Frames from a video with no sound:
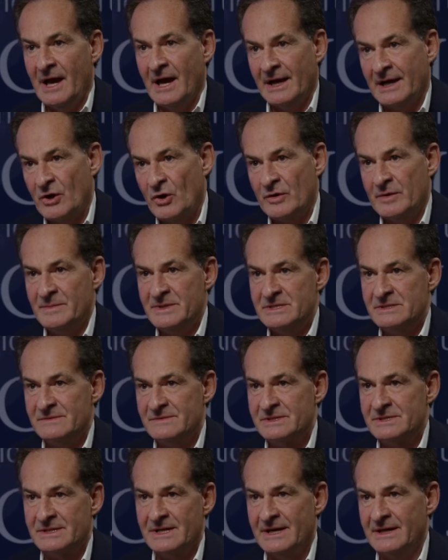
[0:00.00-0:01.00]
economies of
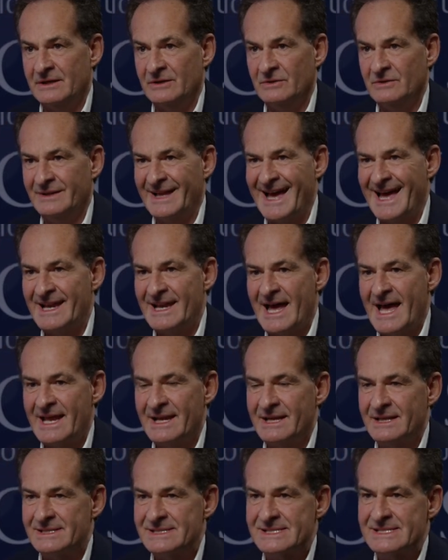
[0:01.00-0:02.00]
scale and,
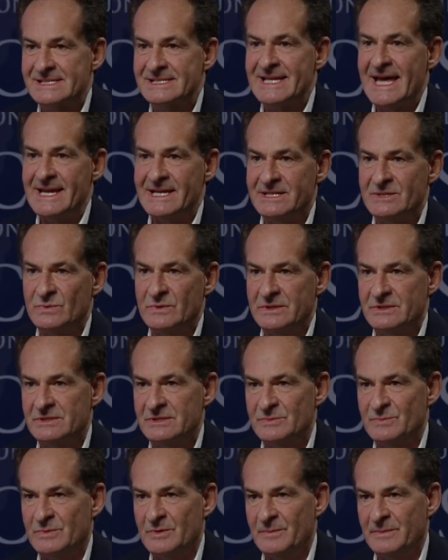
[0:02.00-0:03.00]
and a state which
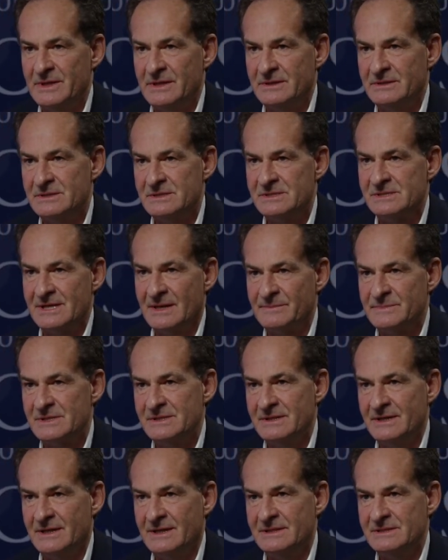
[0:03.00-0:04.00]
is prepared to
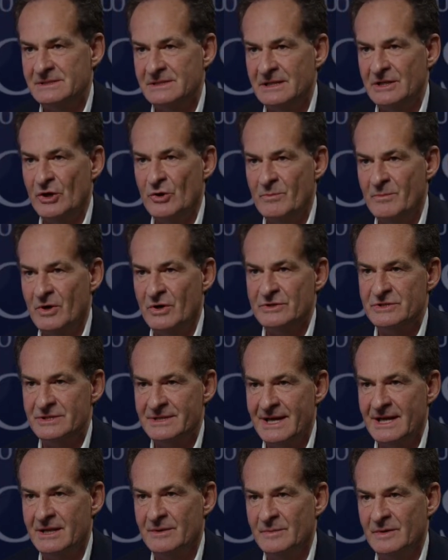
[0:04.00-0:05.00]
subsidize the low
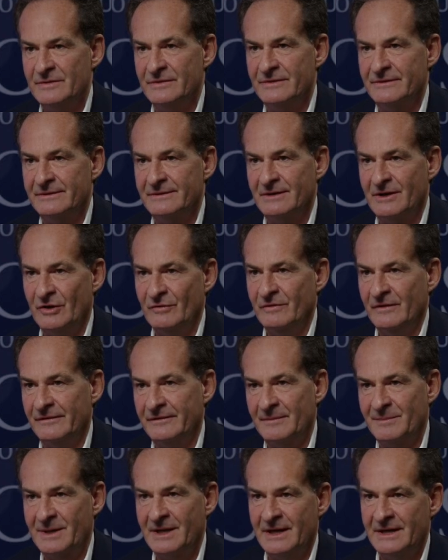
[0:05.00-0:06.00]
margin elements of a
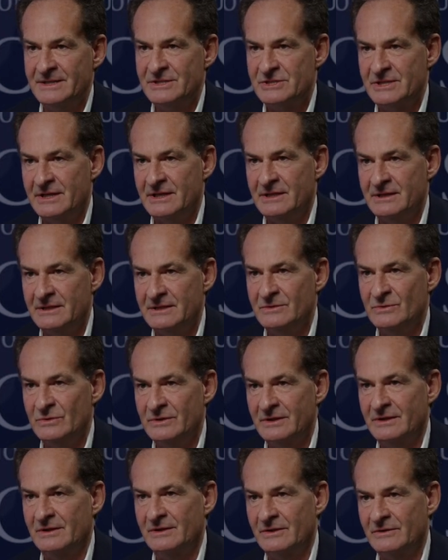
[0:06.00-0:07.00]
supply chain in
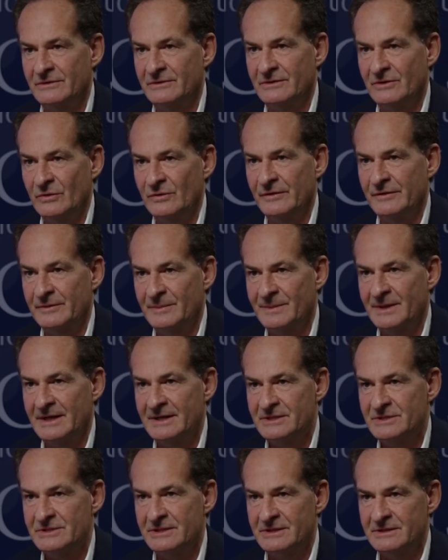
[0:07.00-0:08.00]
order to control the
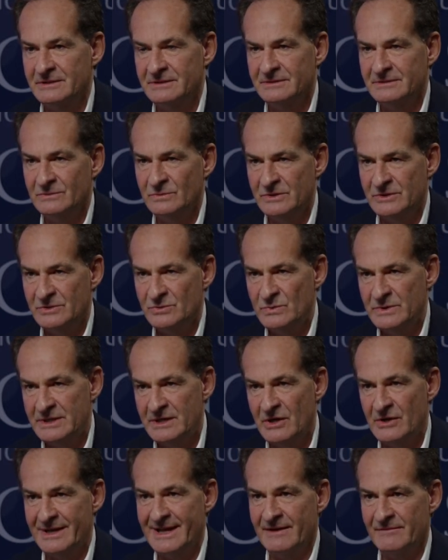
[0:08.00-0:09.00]
supply chain, which we
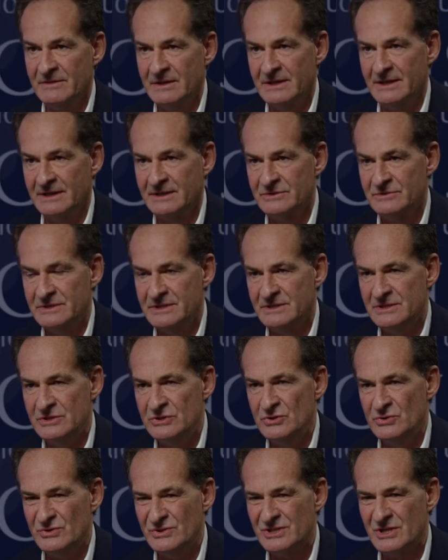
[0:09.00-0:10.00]
don't have the luxury to
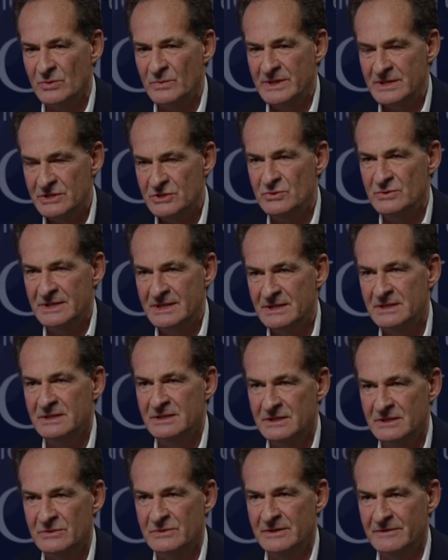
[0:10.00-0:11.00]
do. So we do need a
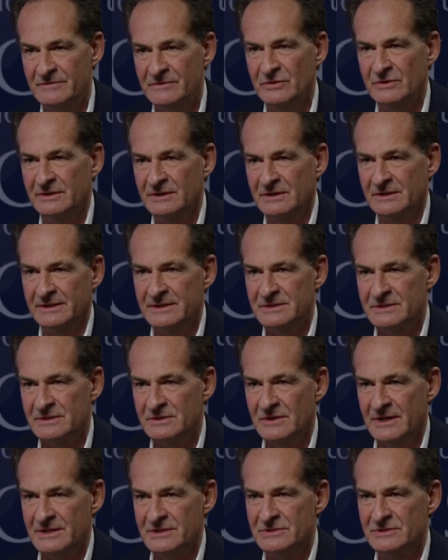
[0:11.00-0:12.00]
degree of vertical
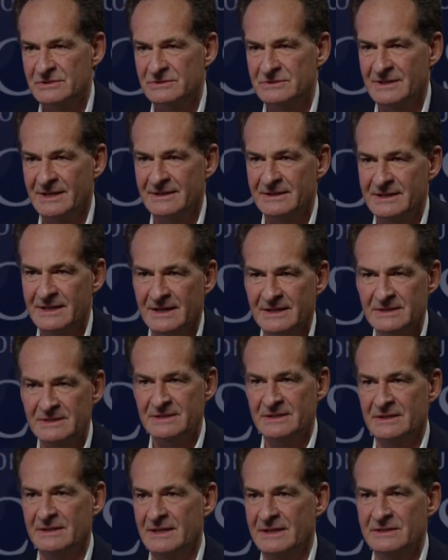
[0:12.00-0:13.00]
integration. And the
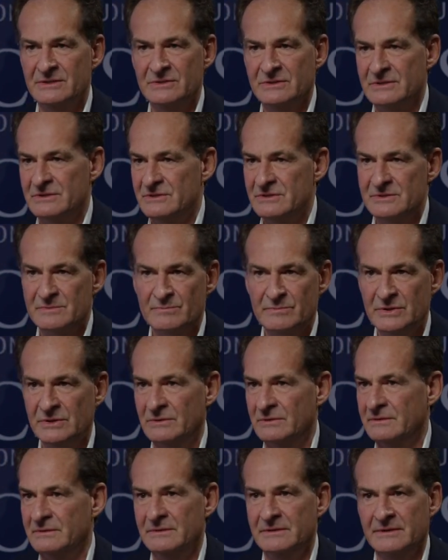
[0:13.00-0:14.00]
idea that you can just
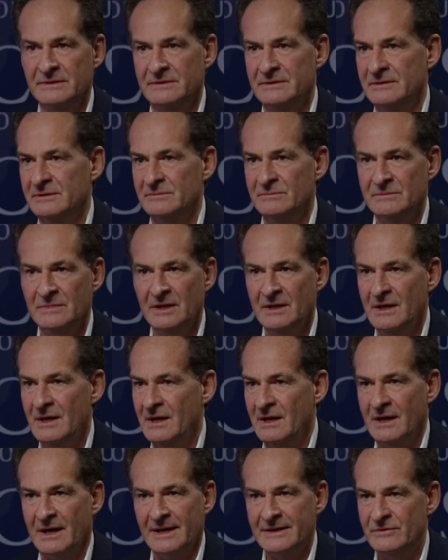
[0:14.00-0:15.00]
build lithium
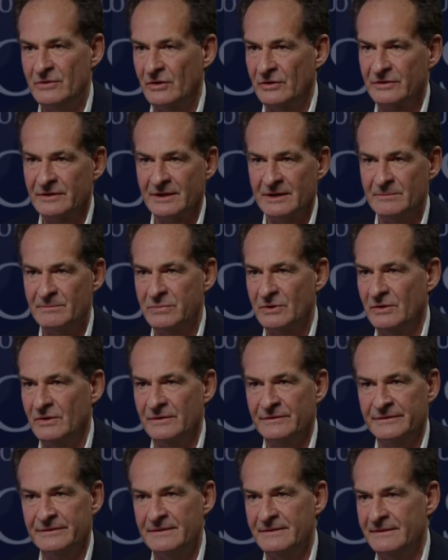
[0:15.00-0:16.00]
hydroxide
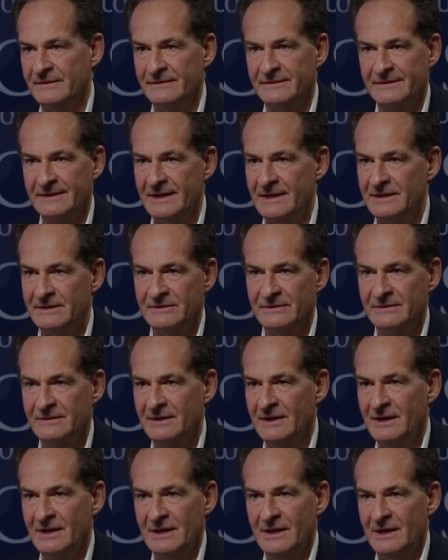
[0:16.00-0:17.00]
plants in the States
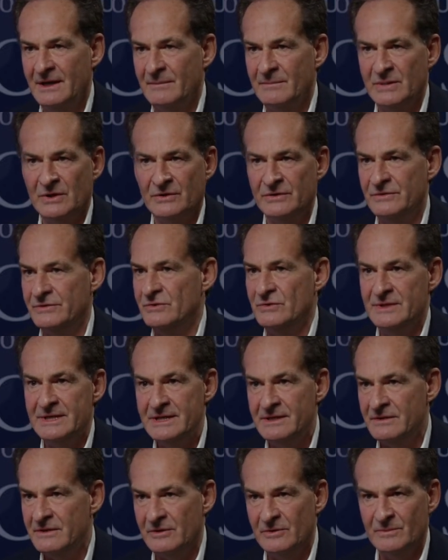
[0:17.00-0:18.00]
because you
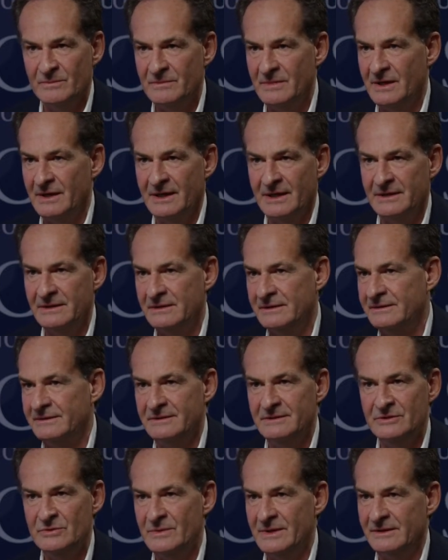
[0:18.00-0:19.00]
need them and
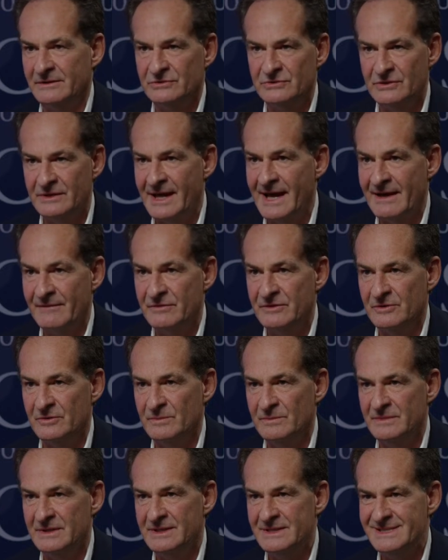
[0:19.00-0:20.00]
the US should have
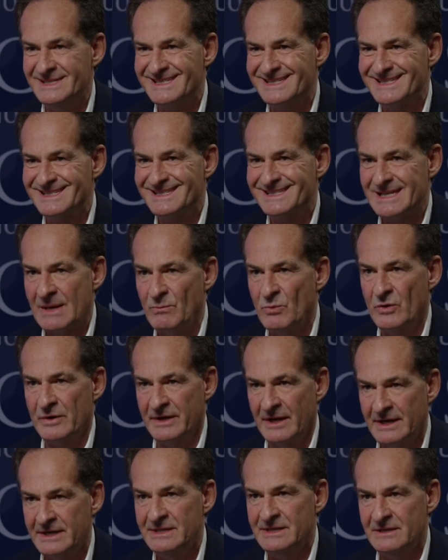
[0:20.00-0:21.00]
them is somewhat
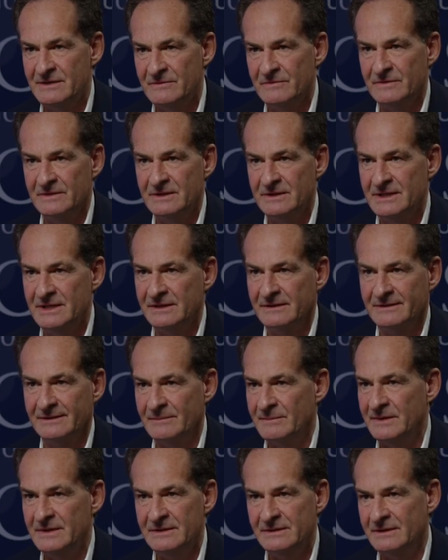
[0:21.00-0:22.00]
naive unless
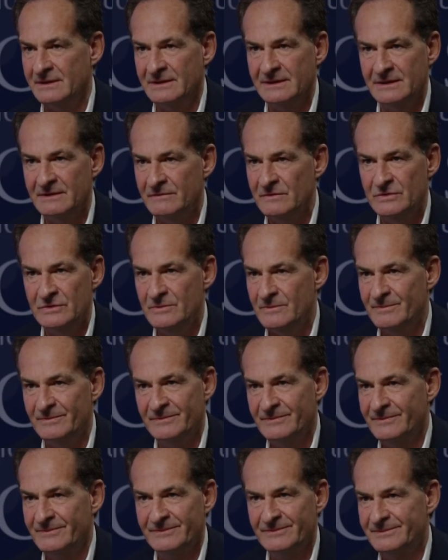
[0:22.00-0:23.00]
somebody's going to give you
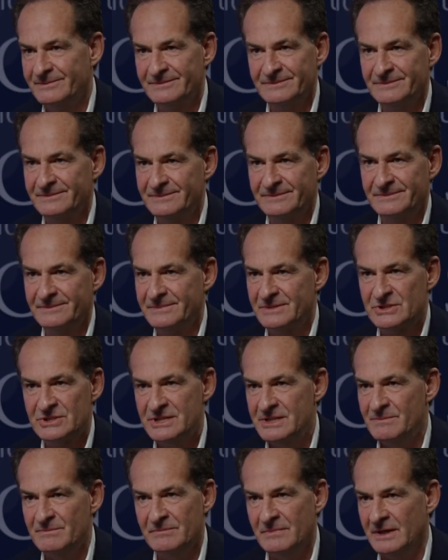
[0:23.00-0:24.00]

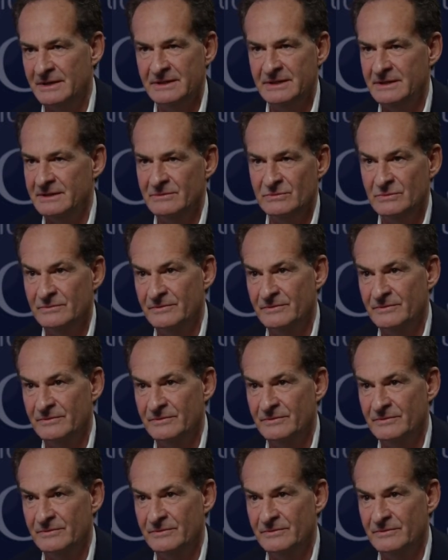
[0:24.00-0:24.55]
cheap money or